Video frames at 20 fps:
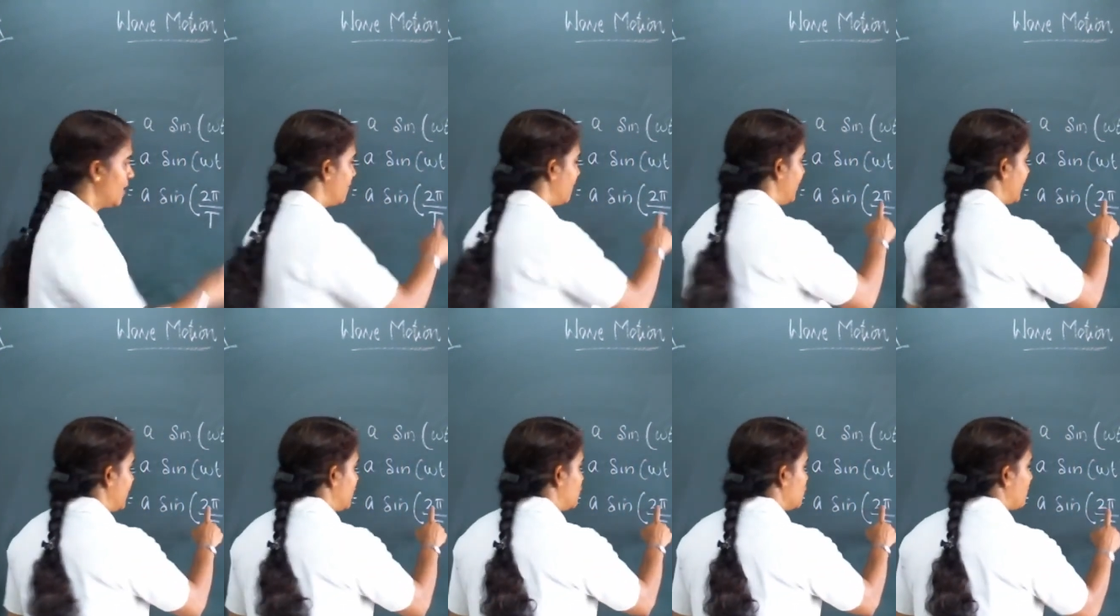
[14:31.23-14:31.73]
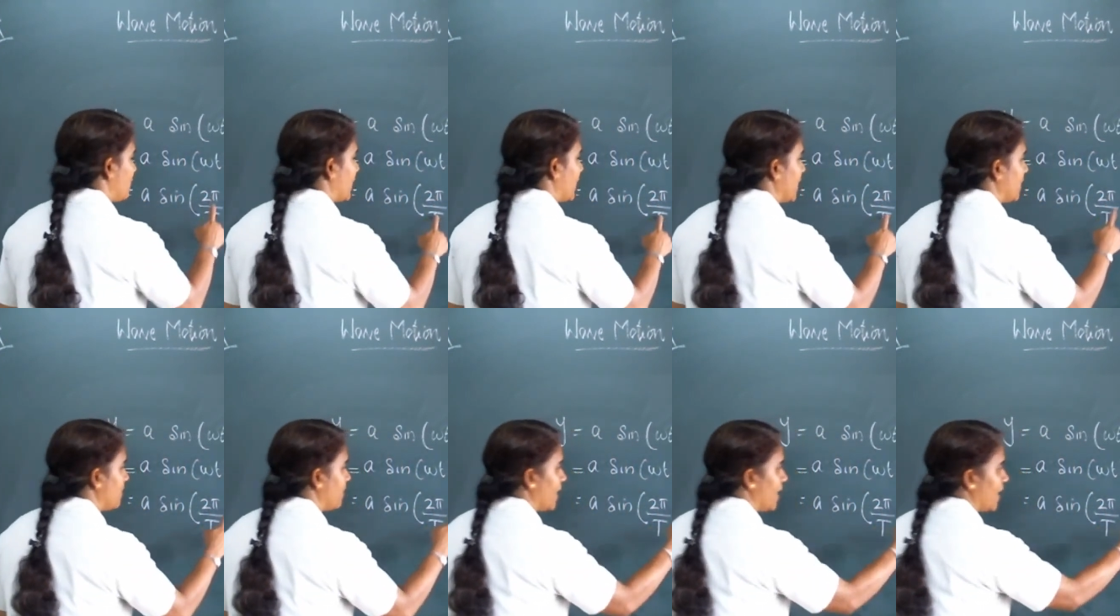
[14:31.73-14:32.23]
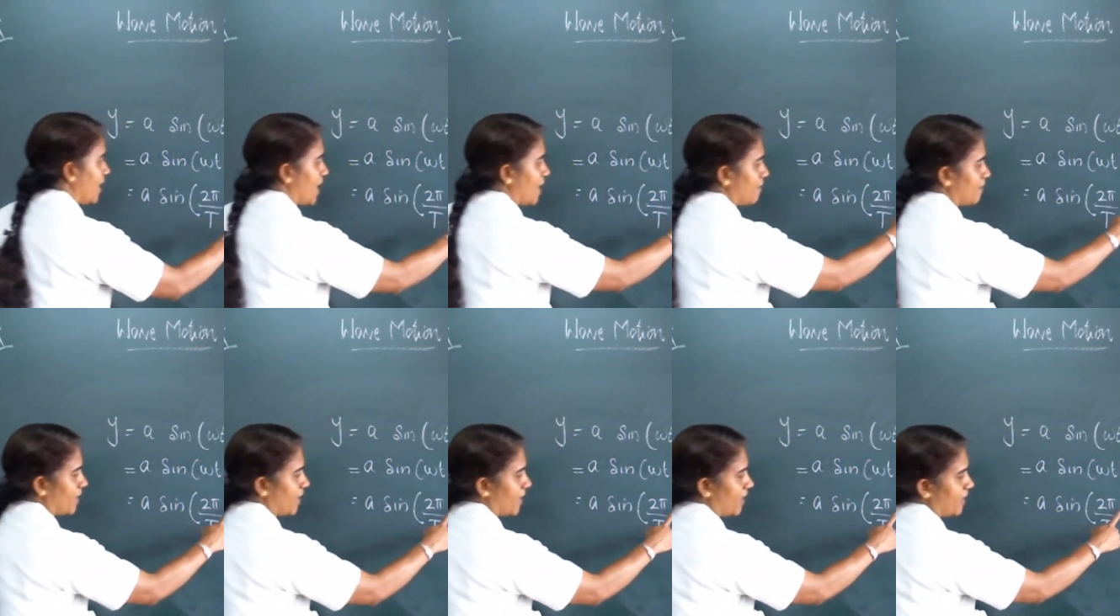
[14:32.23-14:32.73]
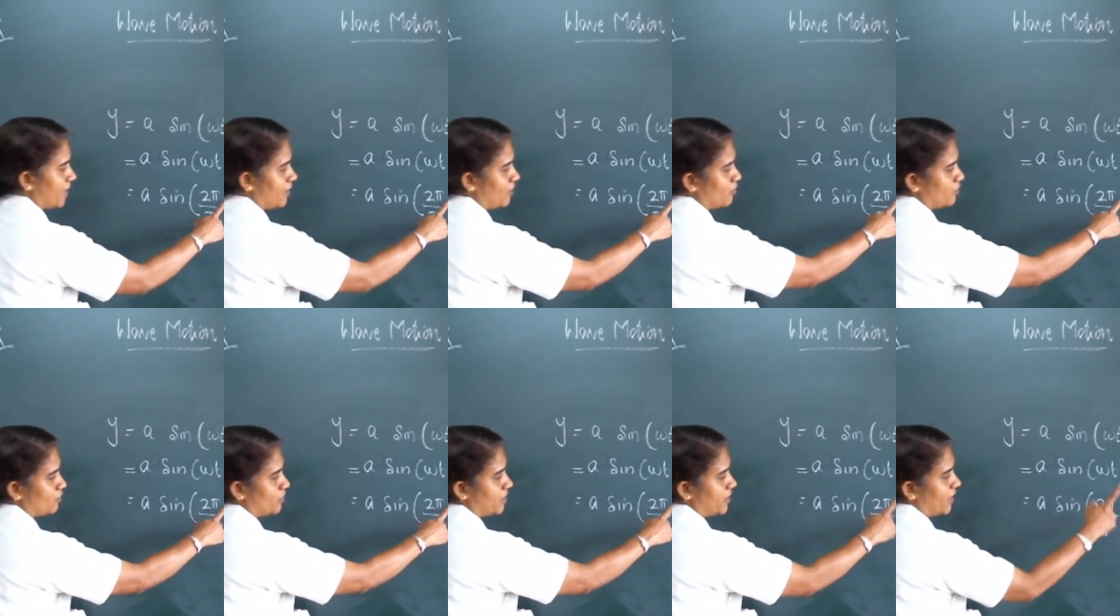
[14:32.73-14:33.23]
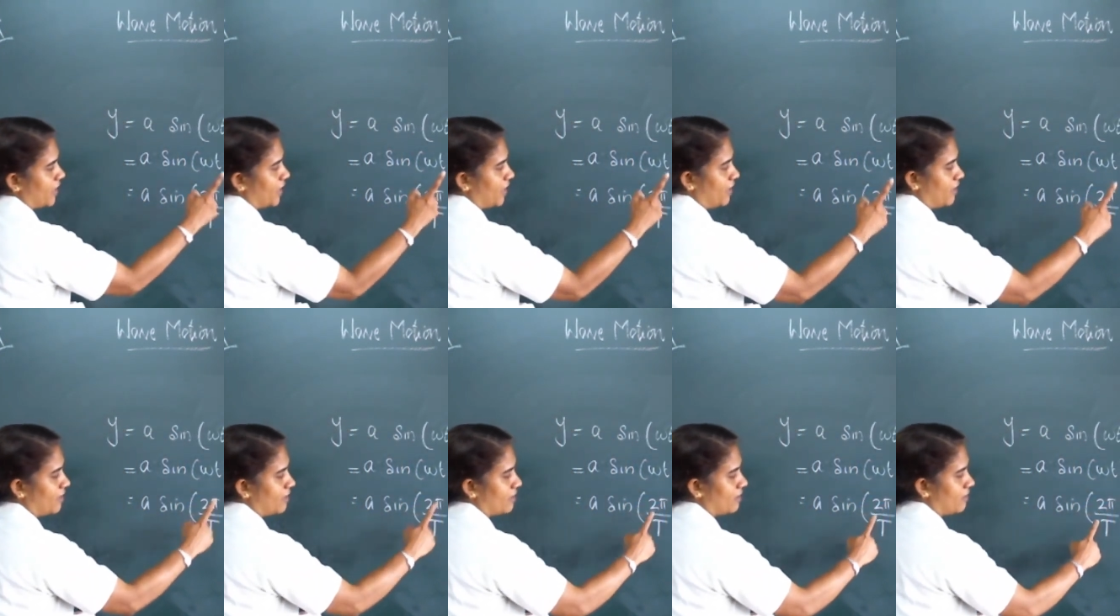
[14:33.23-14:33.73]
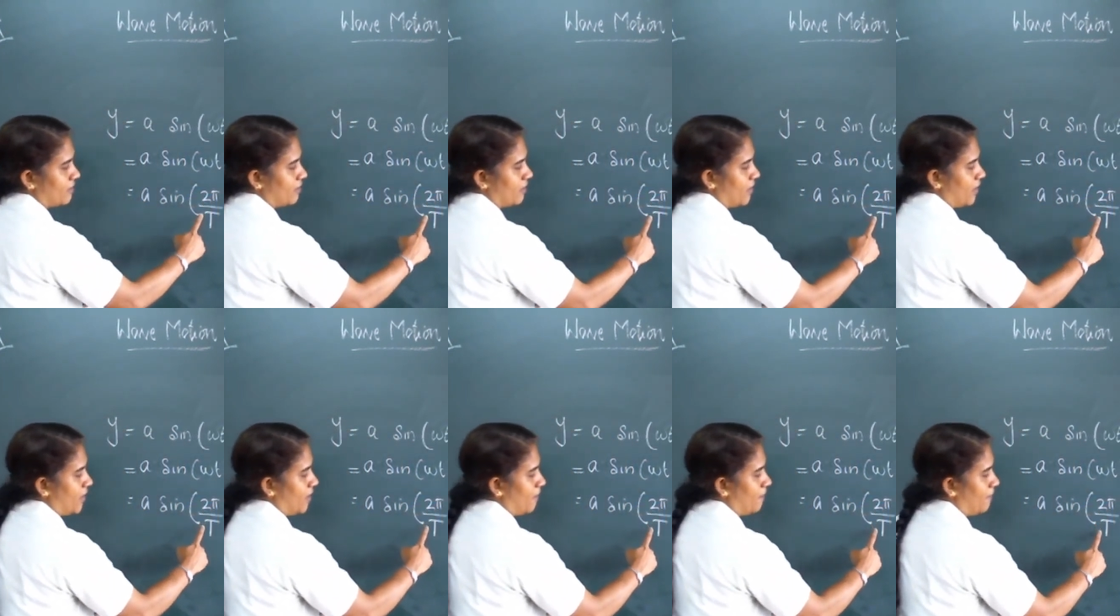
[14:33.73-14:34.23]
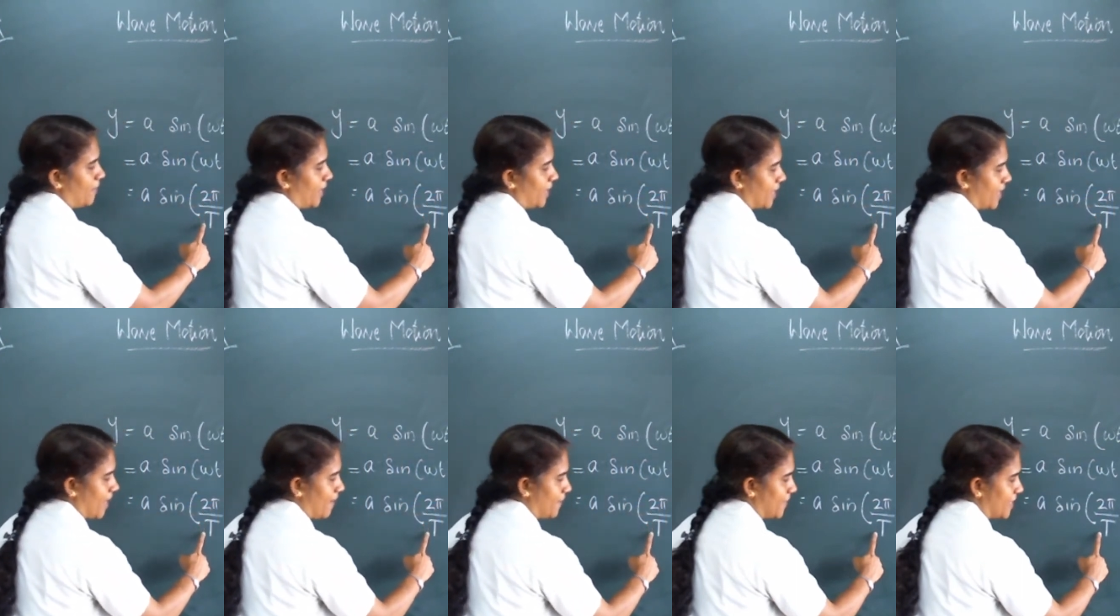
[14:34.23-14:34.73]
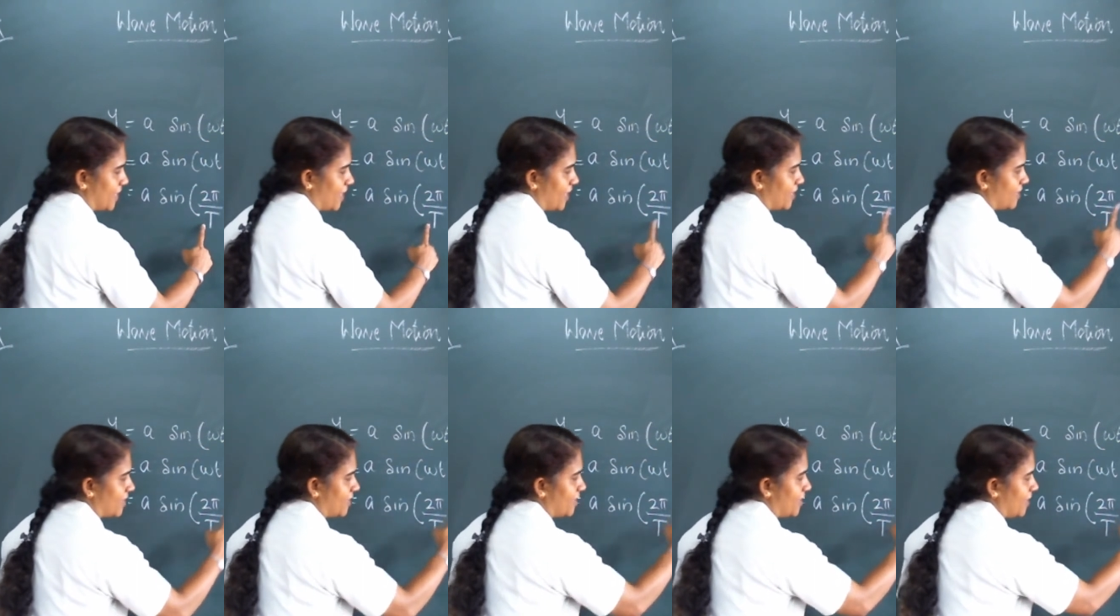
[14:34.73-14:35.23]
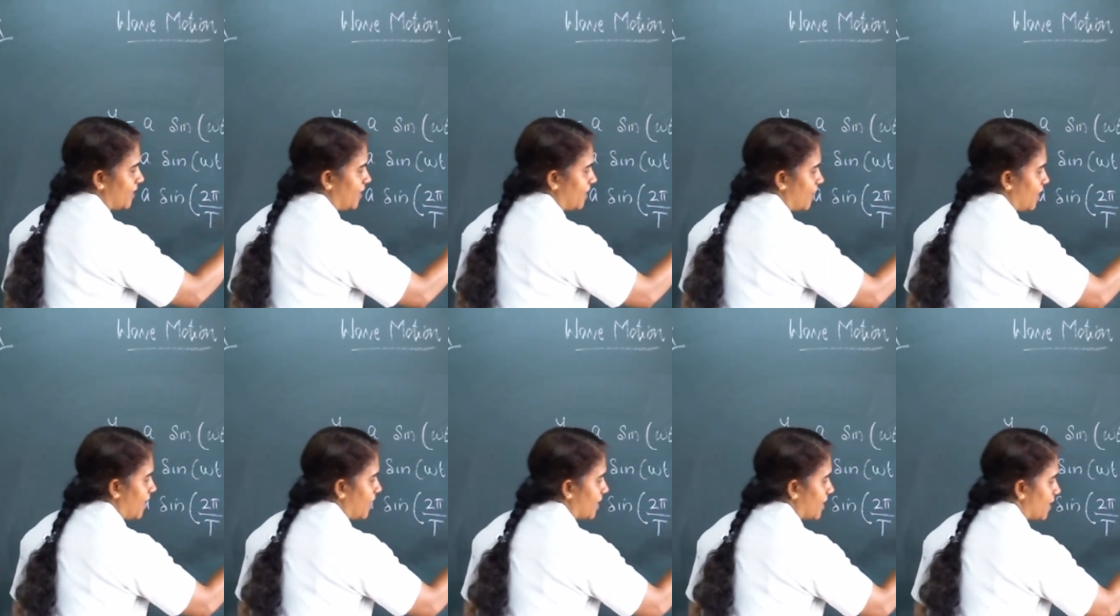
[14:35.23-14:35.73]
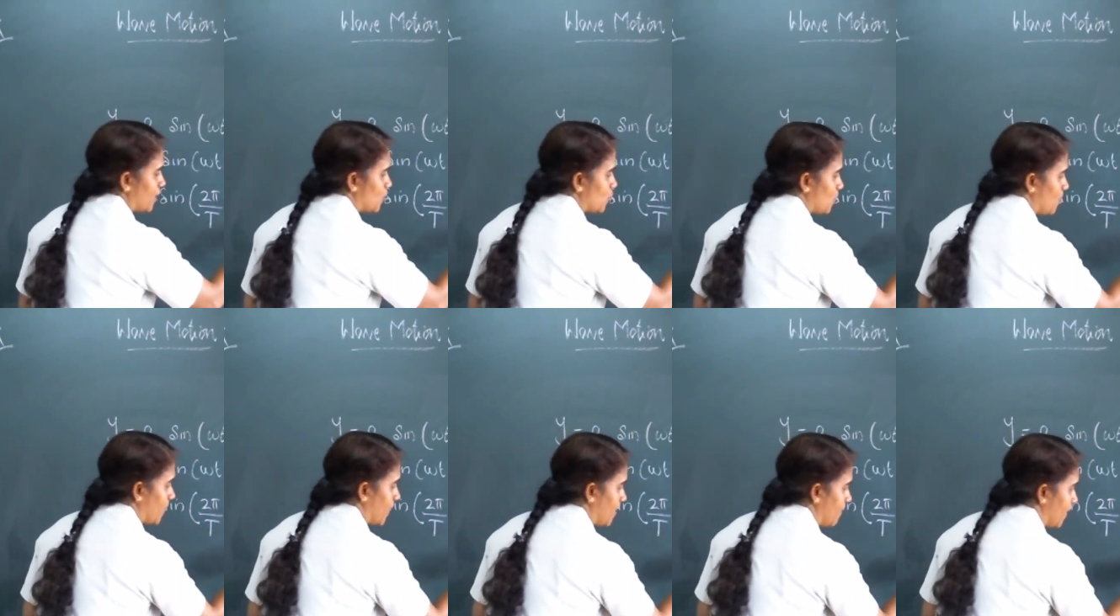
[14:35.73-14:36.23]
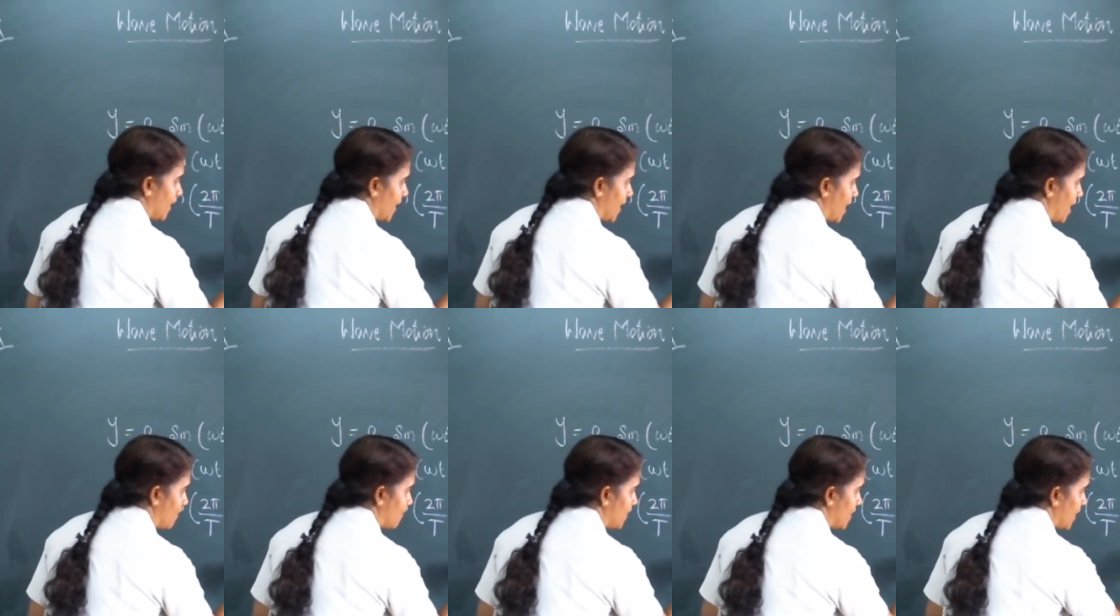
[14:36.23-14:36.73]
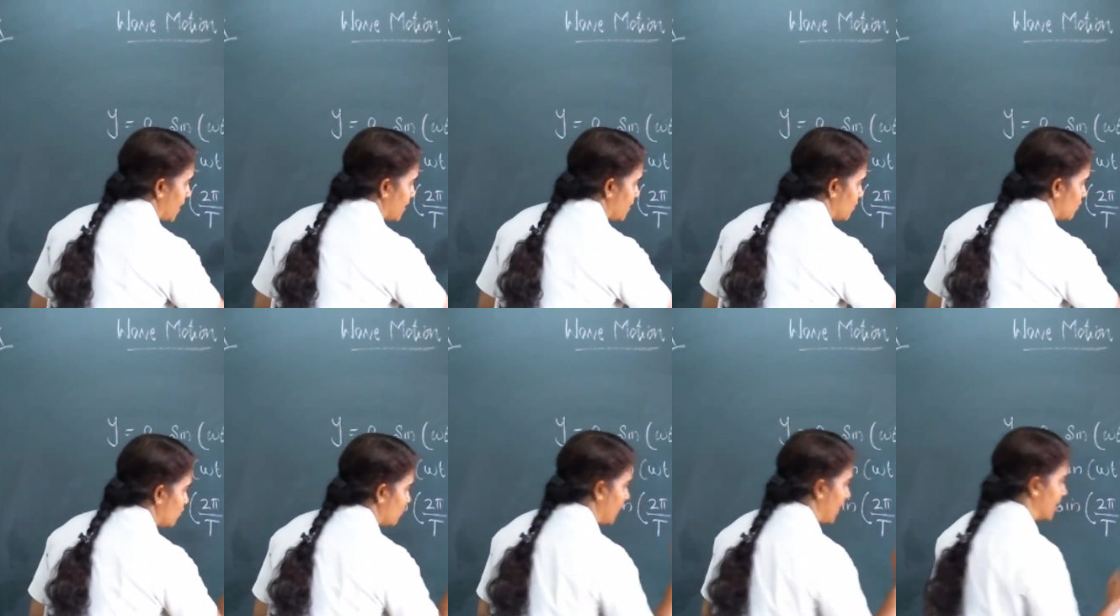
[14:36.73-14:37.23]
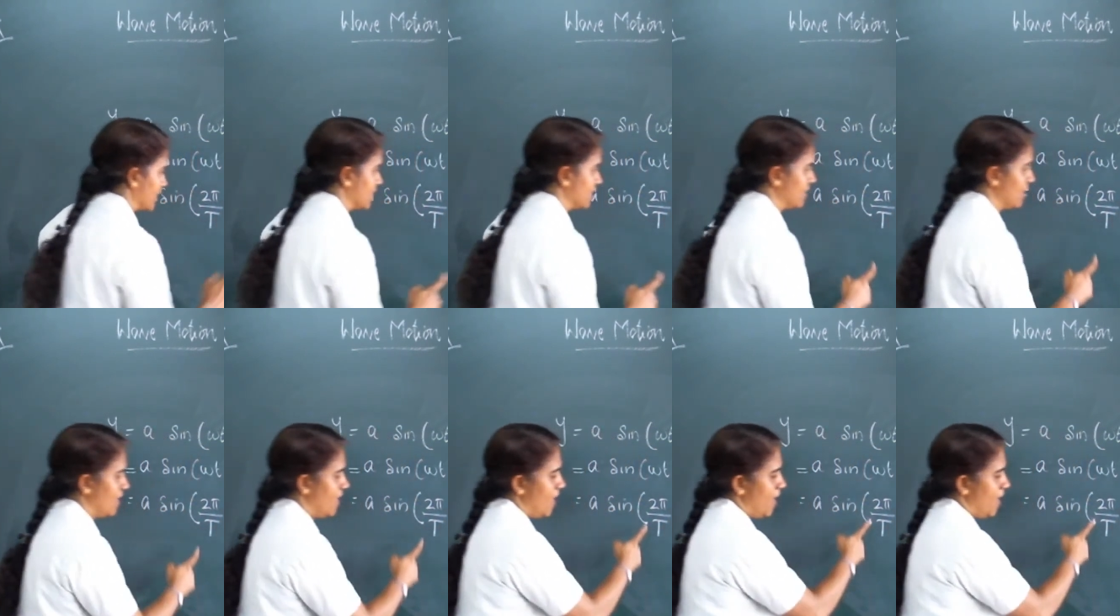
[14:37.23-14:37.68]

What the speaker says: When 2 pi by lambda into t by capital letter T, here 2 pi by lambda into x.